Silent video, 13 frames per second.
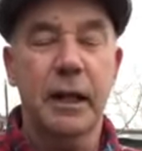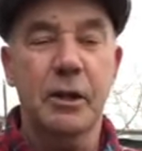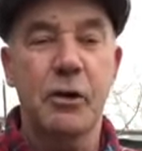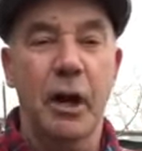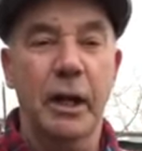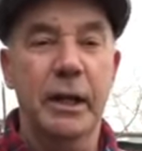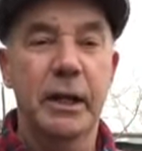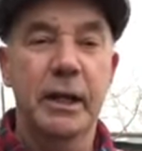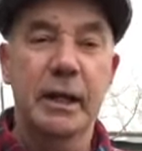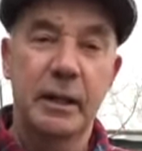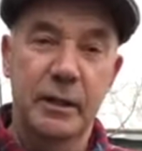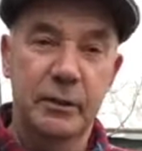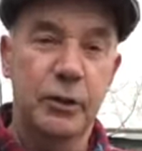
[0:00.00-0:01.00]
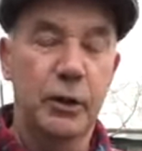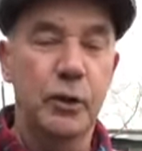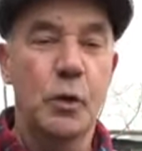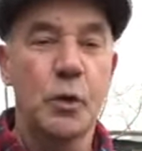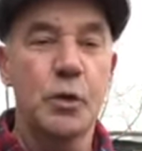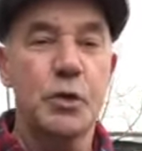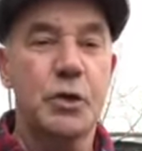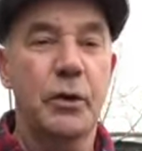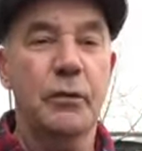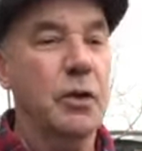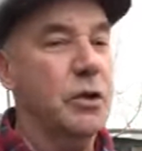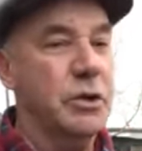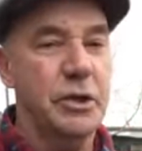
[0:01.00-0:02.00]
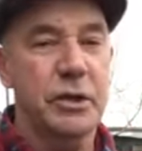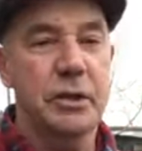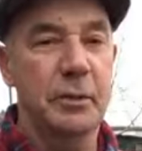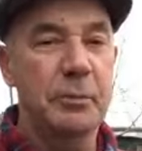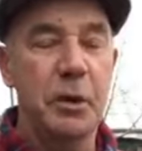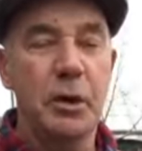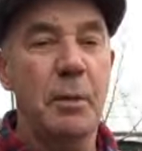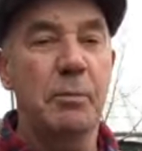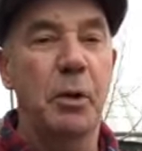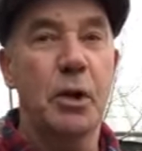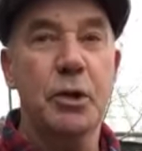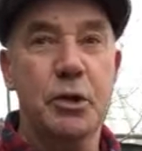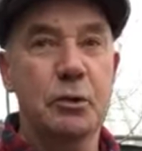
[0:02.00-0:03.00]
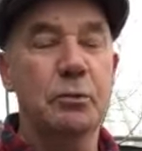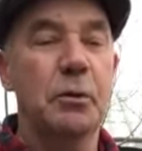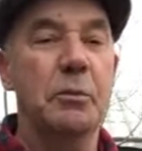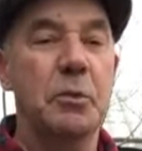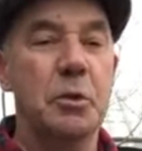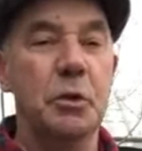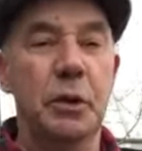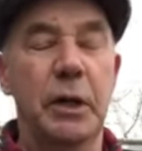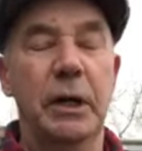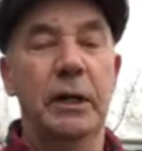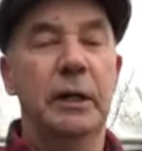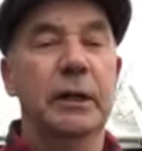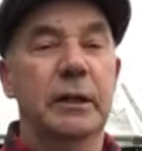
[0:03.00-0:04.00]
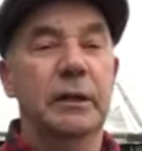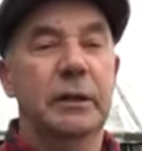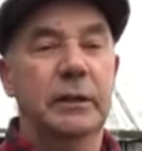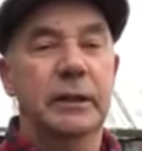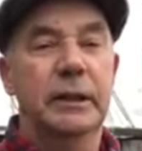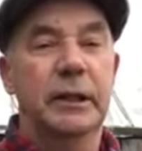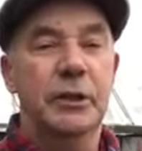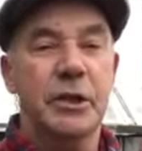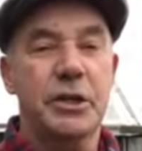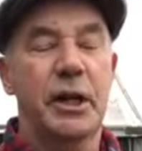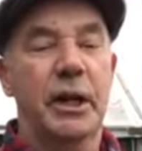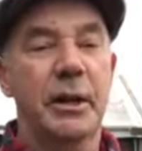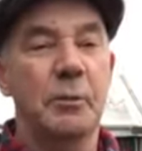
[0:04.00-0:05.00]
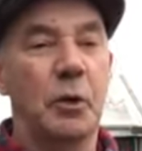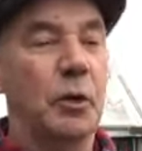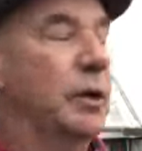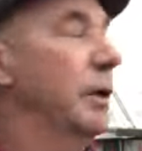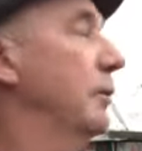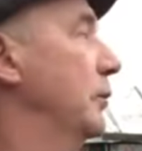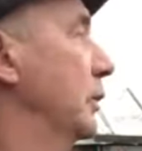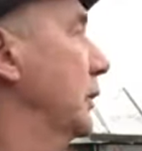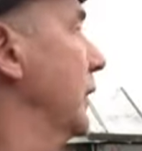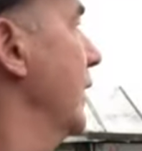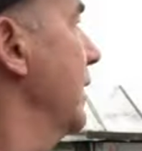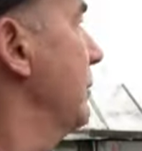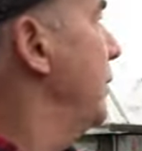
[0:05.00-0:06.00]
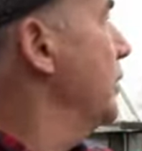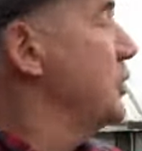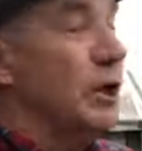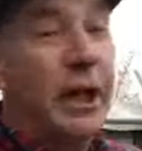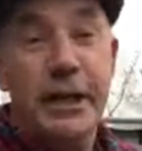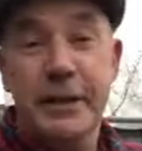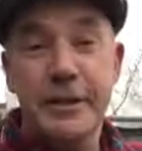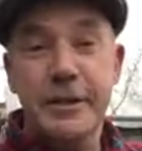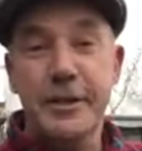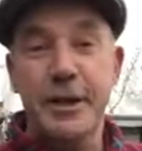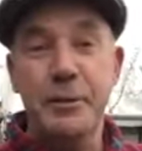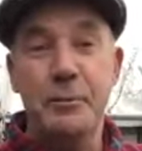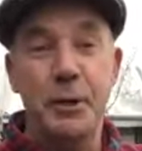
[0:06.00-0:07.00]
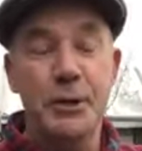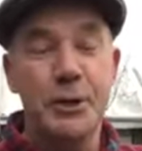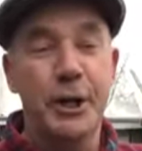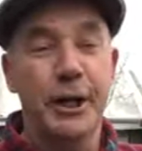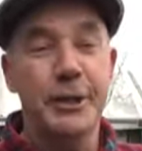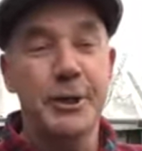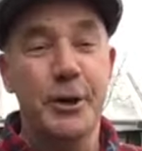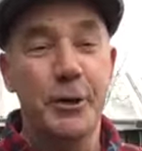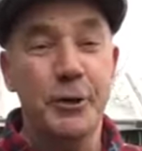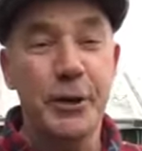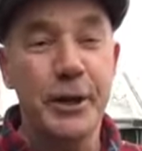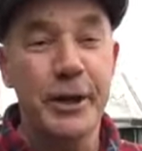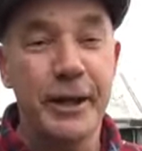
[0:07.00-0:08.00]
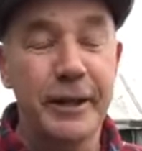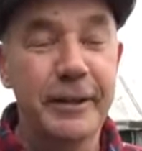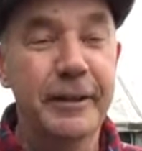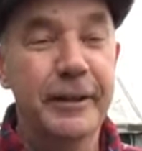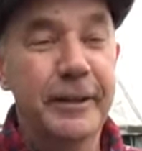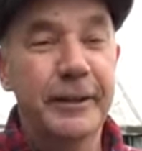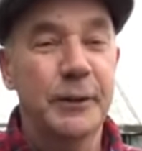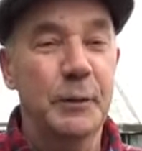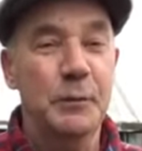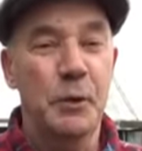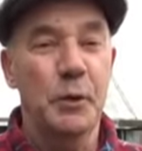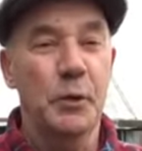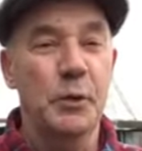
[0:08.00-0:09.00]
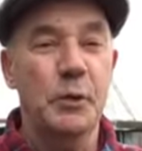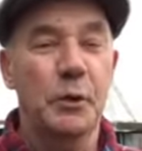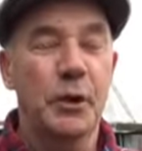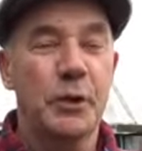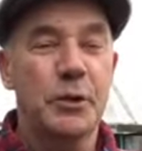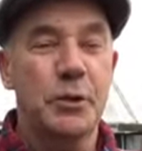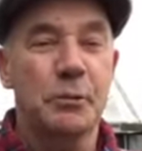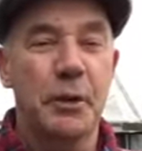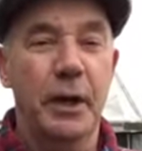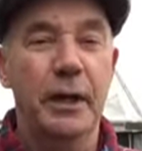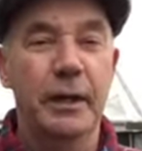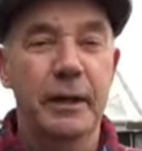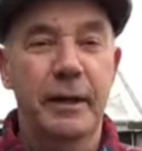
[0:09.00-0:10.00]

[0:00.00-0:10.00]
cracking, turn the hoses off because there'll be other plotters coming up soon. On a Saturday morning, but the pigeon lads, are already here, so I'm not the only one that's up here.